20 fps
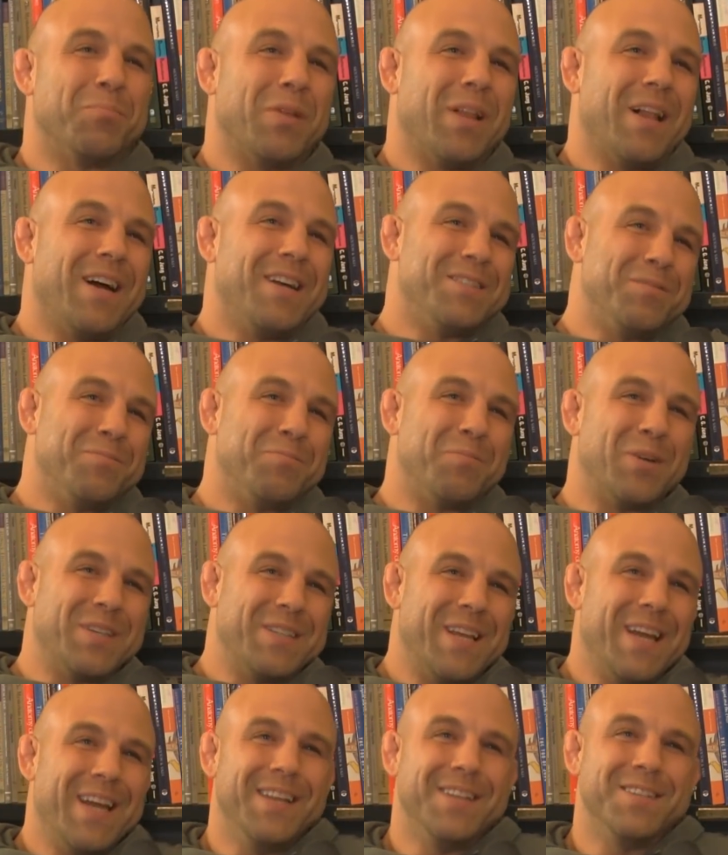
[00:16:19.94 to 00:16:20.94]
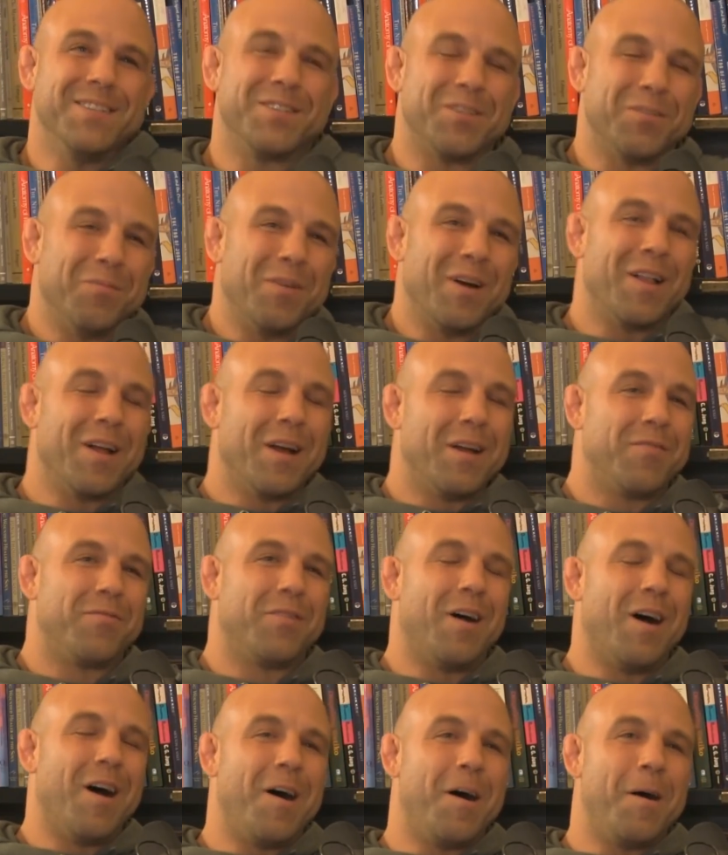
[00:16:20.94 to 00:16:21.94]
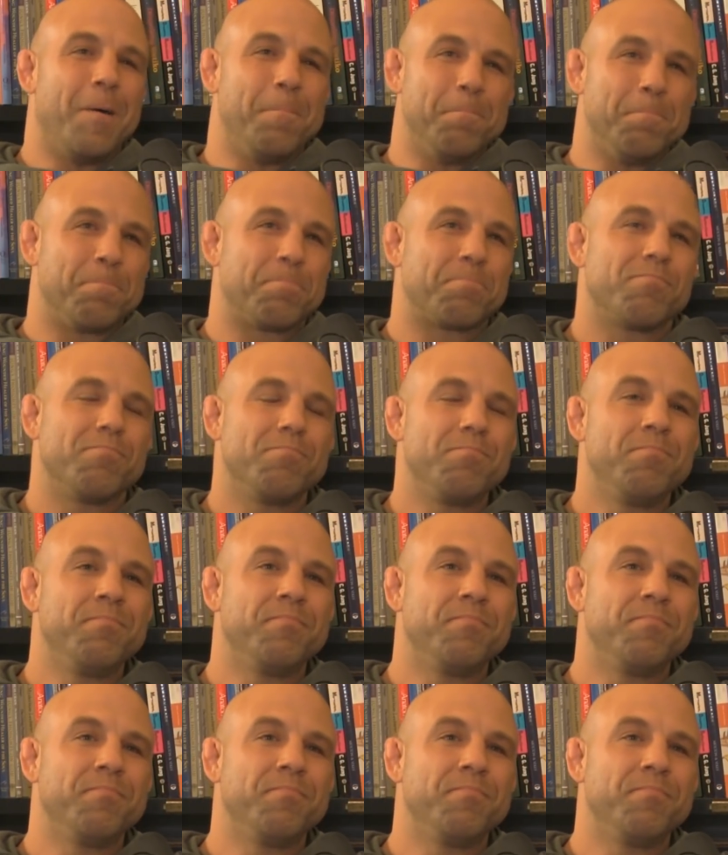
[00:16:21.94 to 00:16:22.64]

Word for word: applies and pertains to my life. Um,